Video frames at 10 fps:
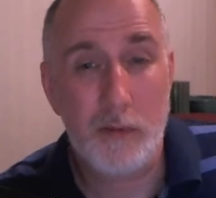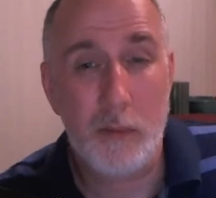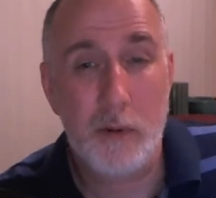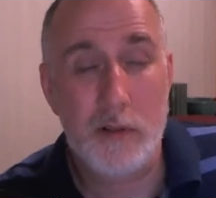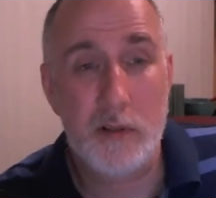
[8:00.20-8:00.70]
for
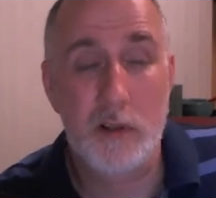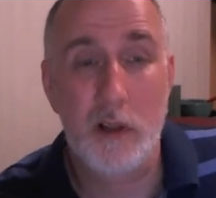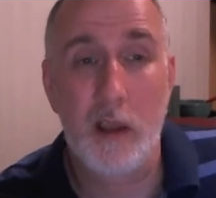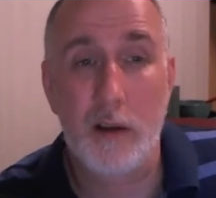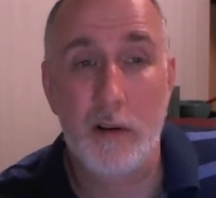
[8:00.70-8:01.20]
precision
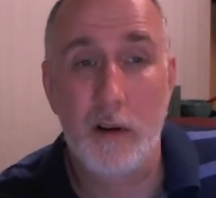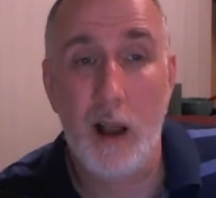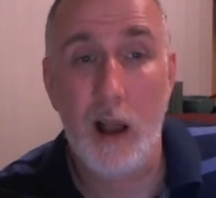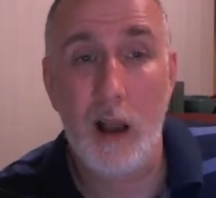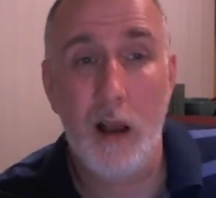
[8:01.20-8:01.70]
lacquer.
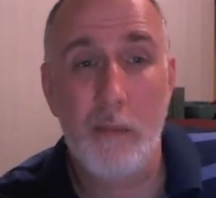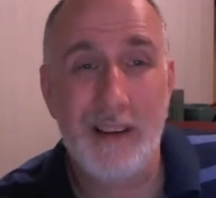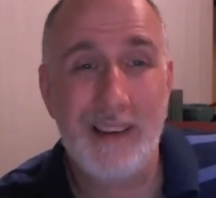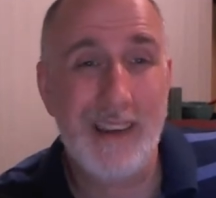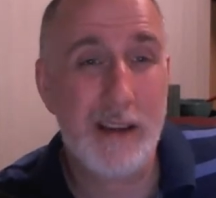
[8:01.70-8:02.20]

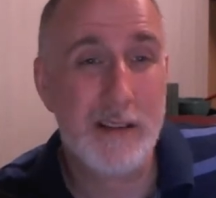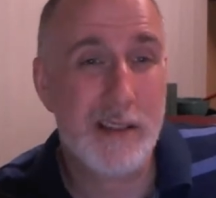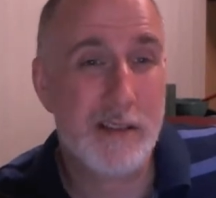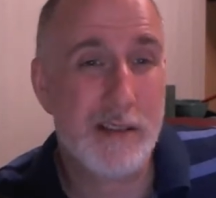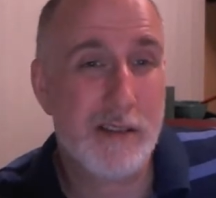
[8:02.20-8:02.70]
My guess
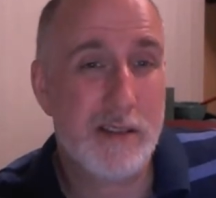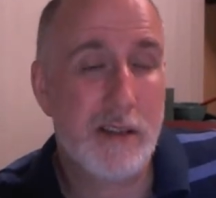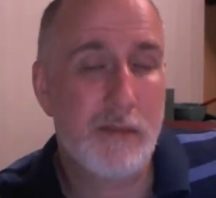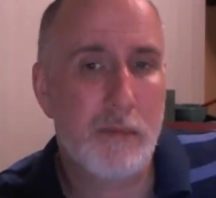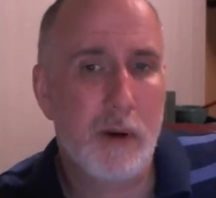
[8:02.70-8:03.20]
is it's
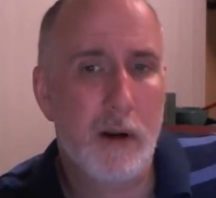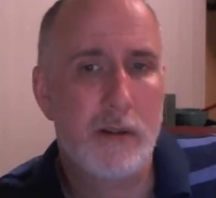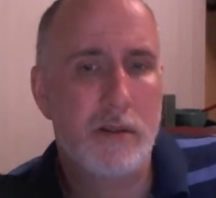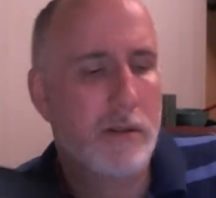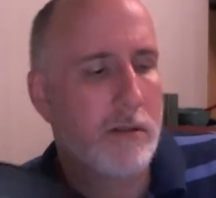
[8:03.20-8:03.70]
Stephen
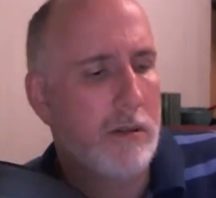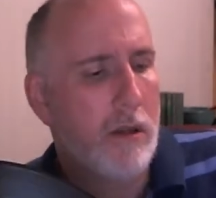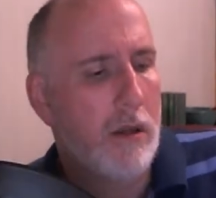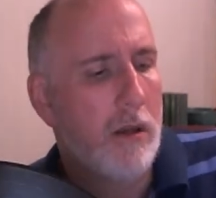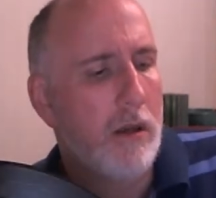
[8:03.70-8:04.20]
Marcussen.
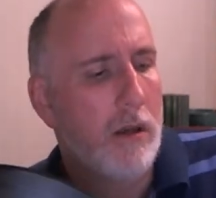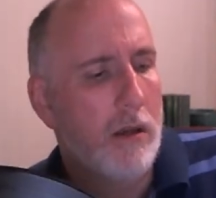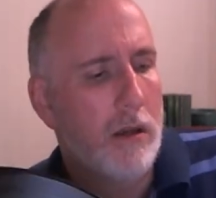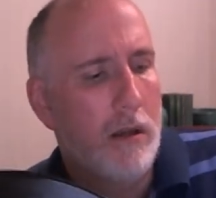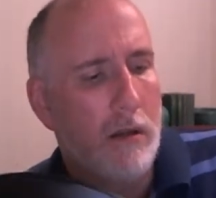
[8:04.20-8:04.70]

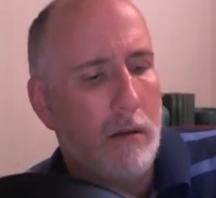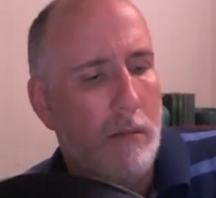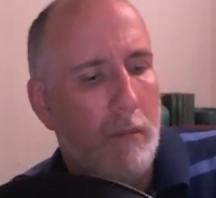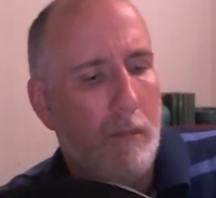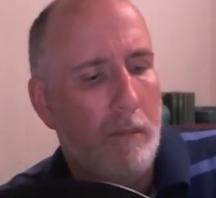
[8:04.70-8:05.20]
Um,